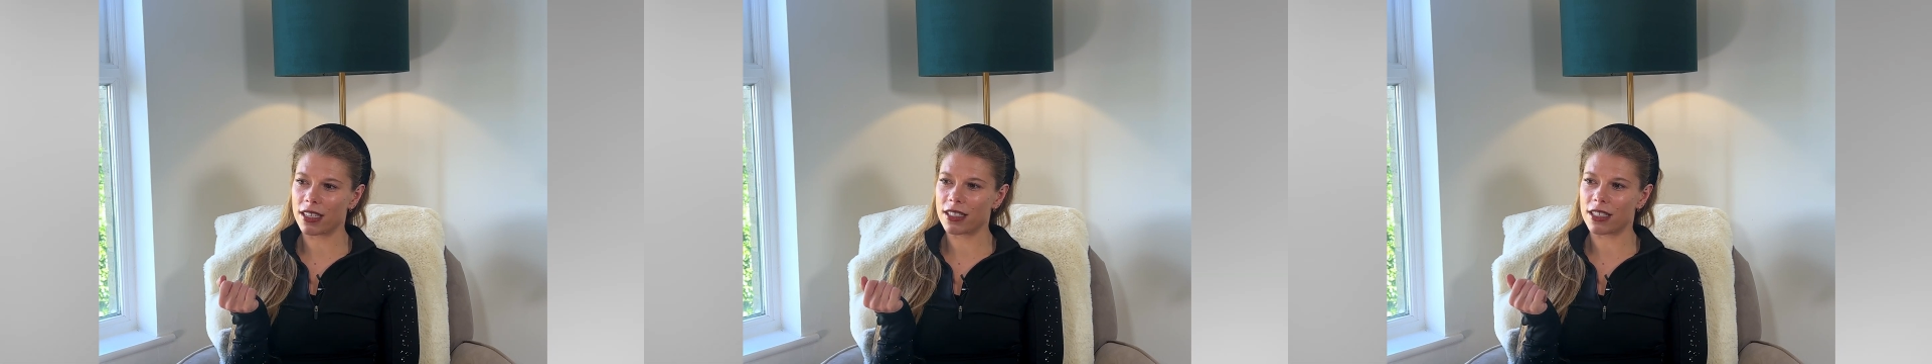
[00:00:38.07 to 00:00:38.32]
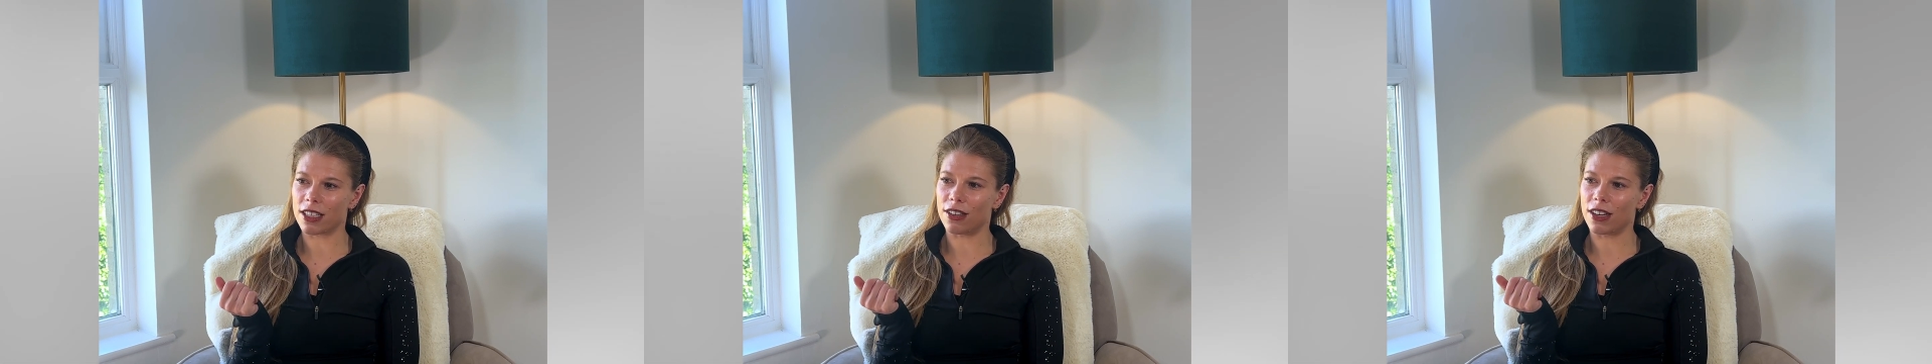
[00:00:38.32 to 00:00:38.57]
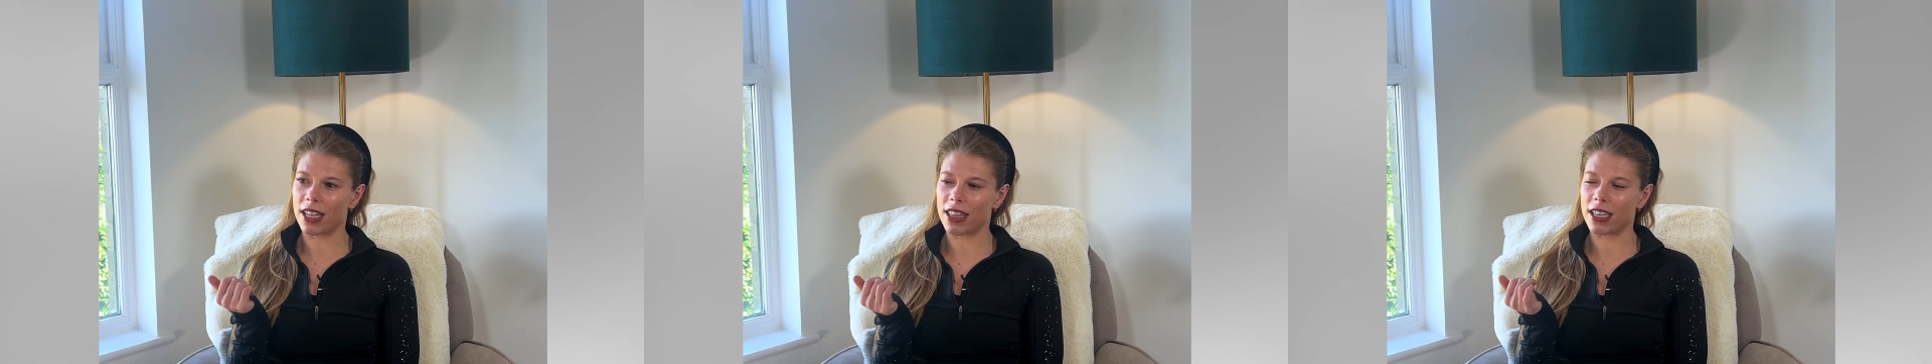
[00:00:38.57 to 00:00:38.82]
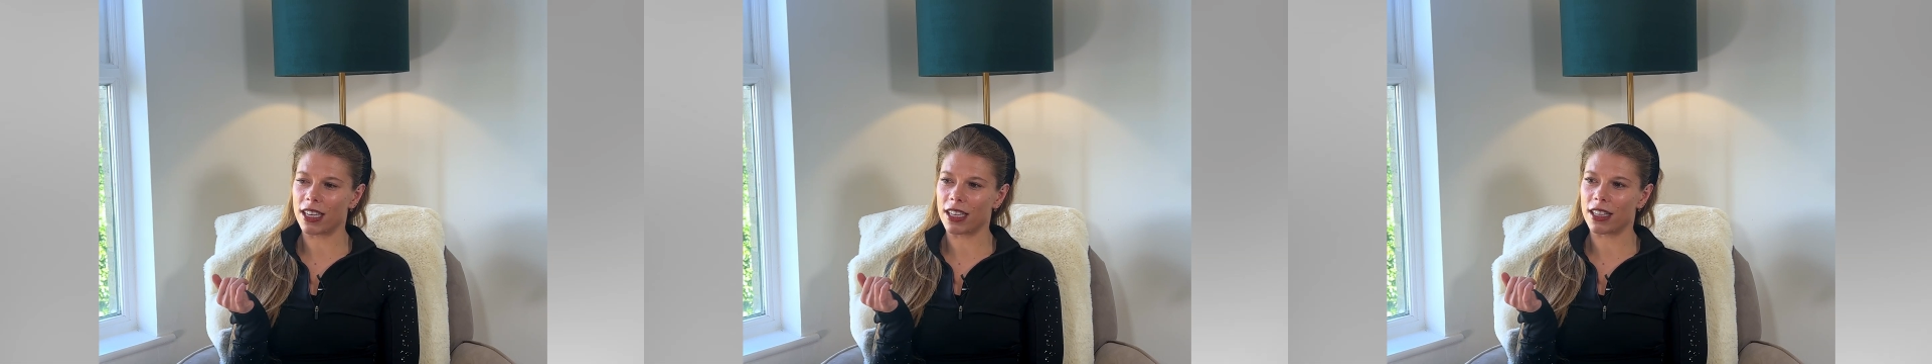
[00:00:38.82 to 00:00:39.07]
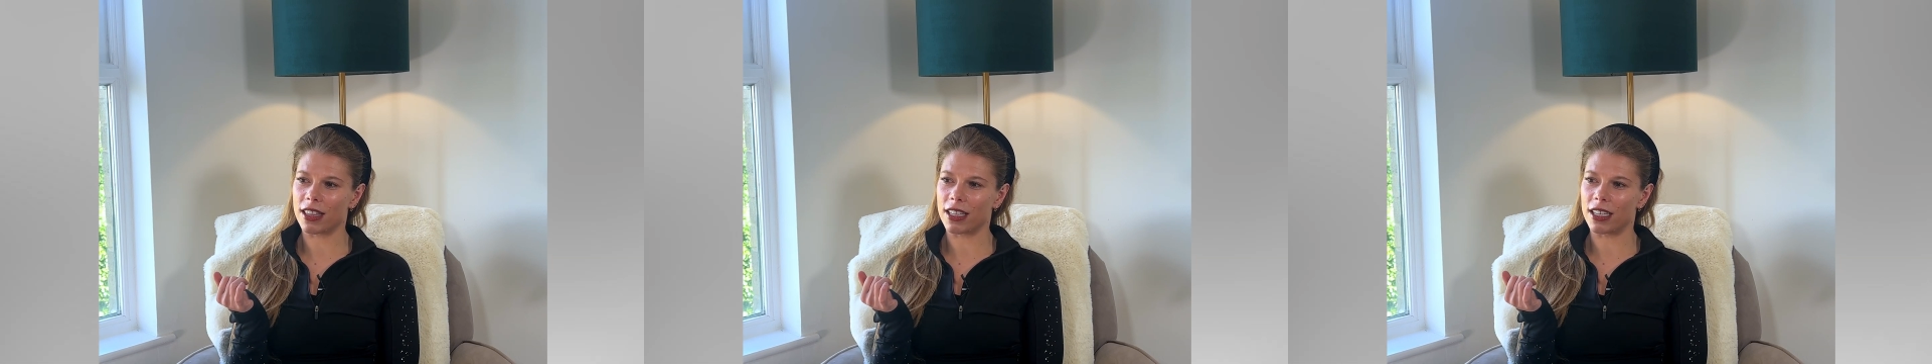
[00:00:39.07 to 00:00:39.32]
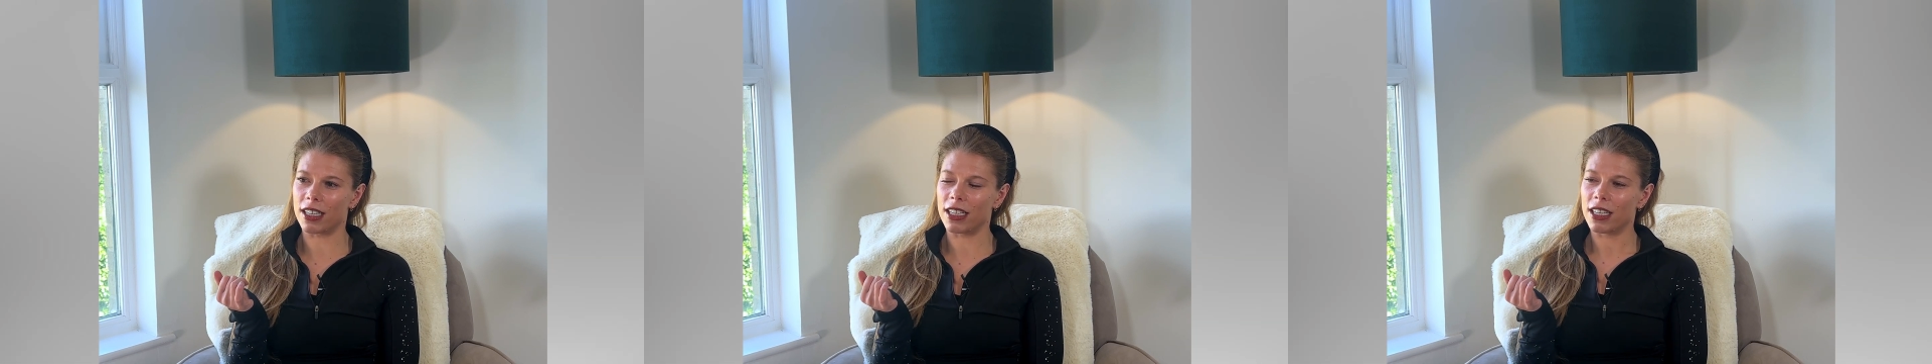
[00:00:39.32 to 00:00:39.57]
So I think
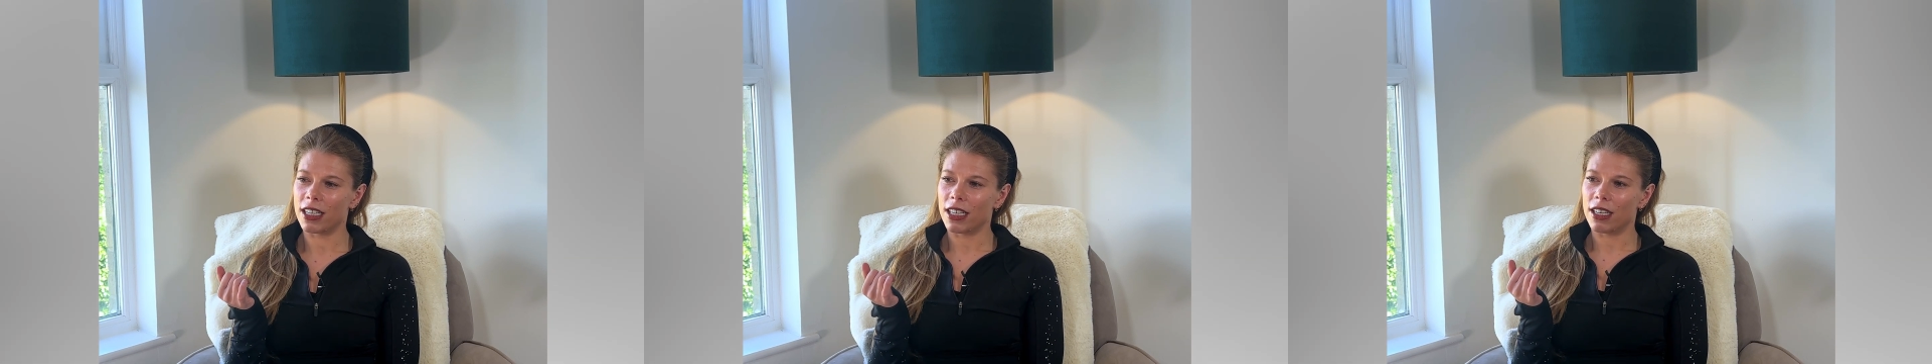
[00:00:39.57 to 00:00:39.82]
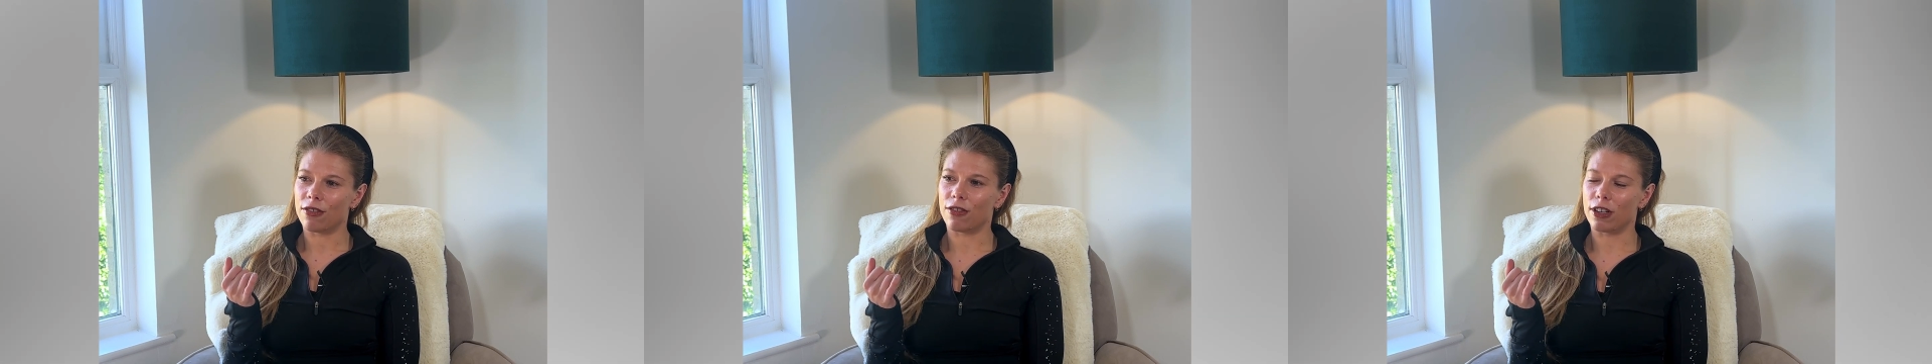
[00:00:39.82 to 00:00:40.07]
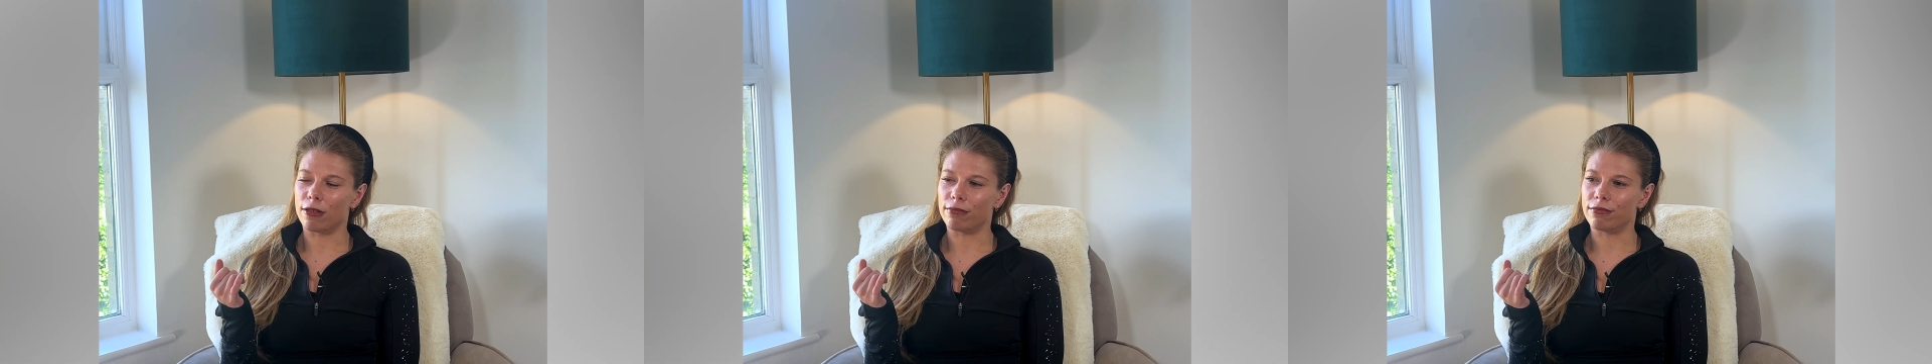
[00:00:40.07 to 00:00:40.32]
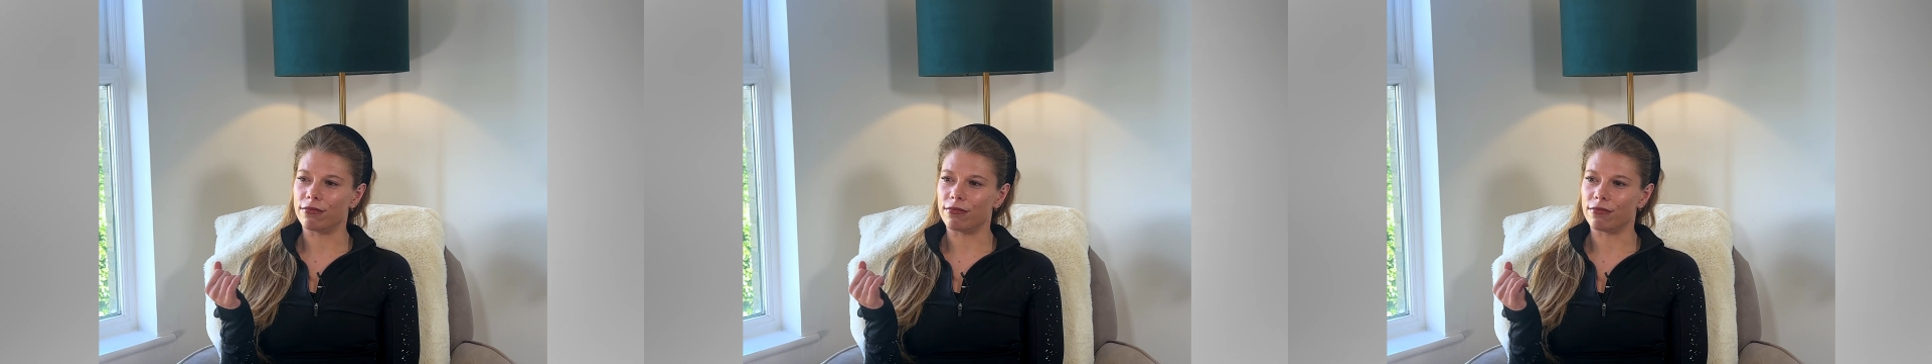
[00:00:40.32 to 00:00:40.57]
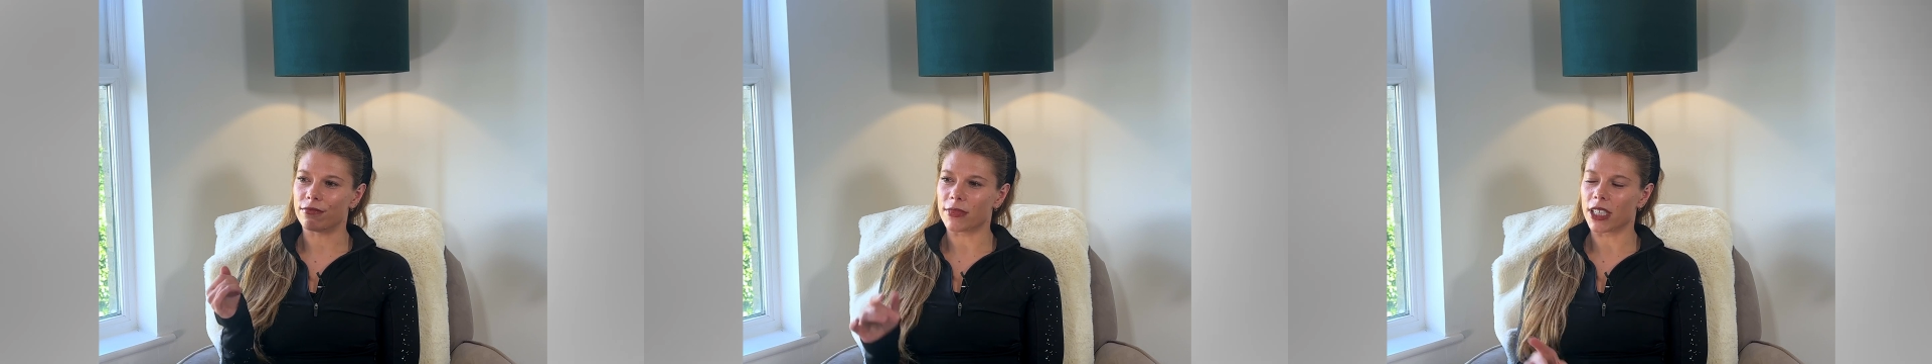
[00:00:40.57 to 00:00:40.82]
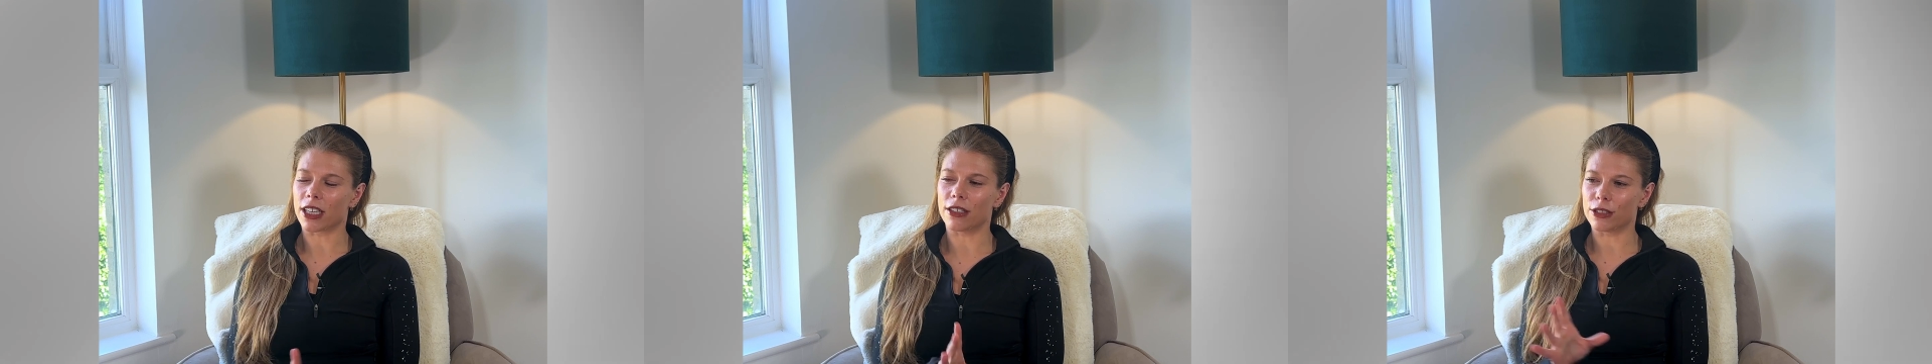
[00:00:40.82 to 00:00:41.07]
that from
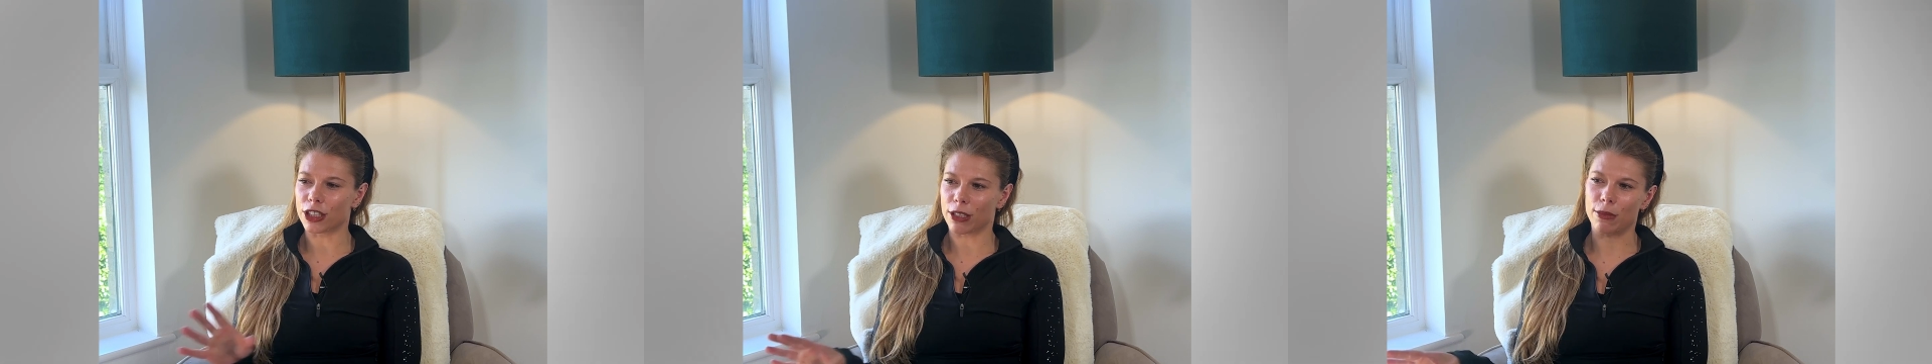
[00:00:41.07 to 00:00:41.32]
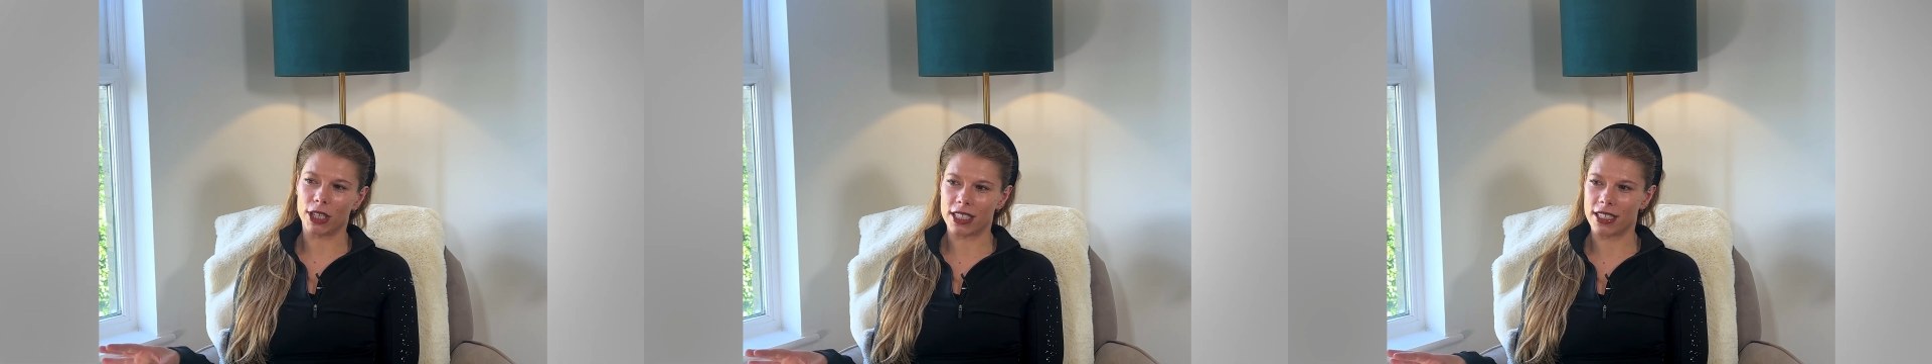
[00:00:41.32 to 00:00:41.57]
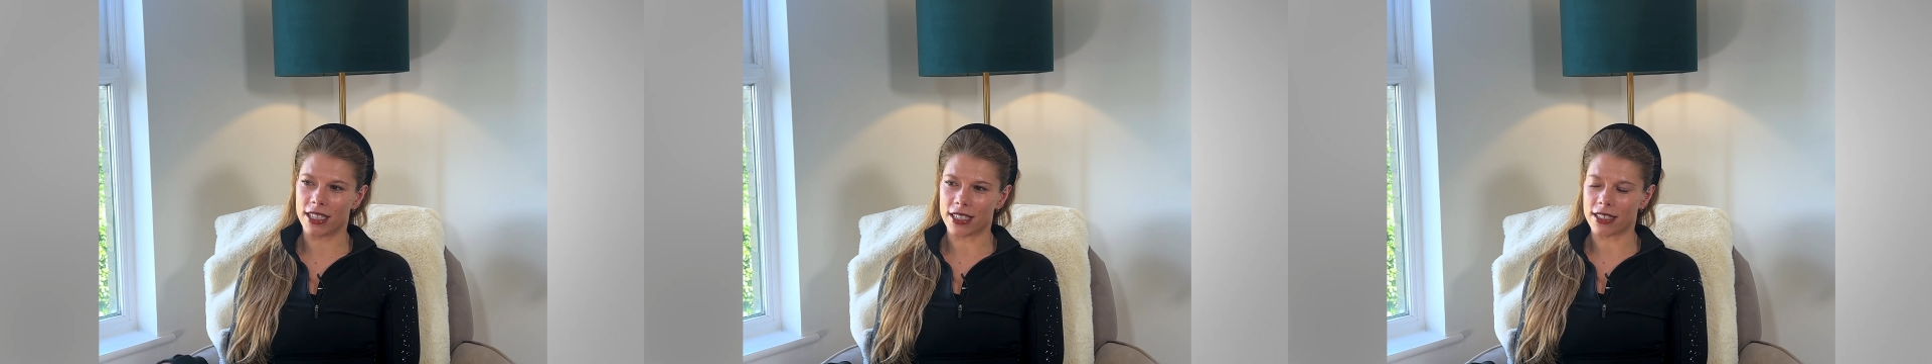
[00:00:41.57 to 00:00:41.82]
a coaching mindset,